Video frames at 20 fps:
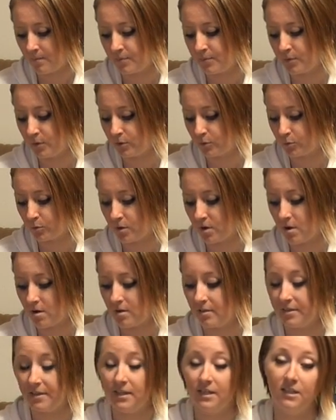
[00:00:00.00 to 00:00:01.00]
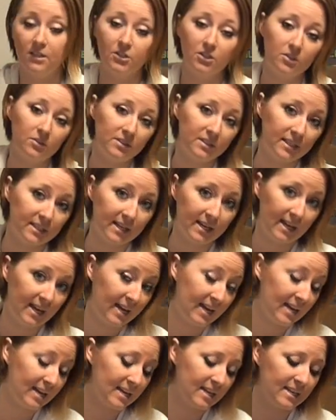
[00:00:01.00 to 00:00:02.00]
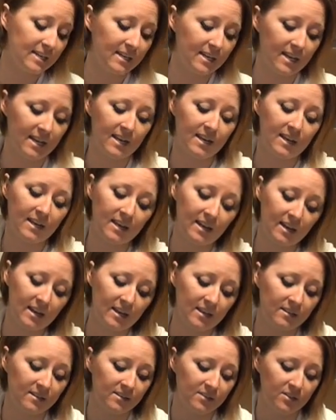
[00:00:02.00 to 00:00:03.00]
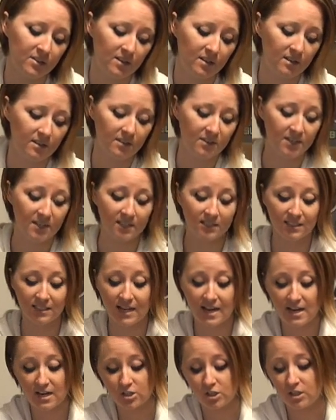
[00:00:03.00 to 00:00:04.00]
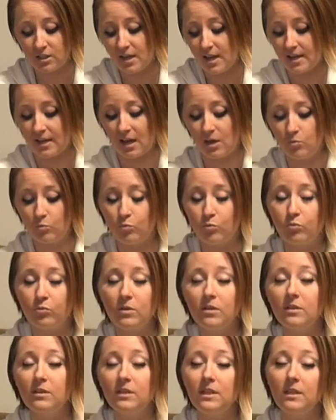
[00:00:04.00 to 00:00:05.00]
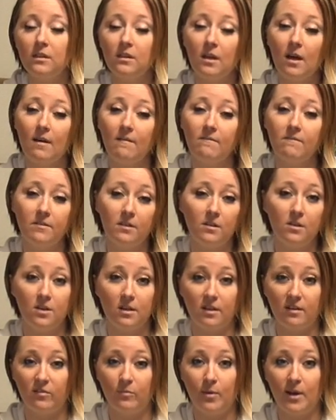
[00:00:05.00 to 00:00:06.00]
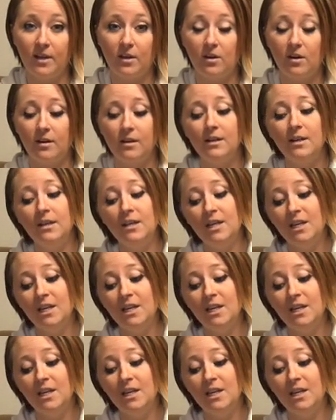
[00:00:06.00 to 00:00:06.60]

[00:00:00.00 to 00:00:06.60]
Those were all the issues that I had and the things that I actually like. I really love the look of my car.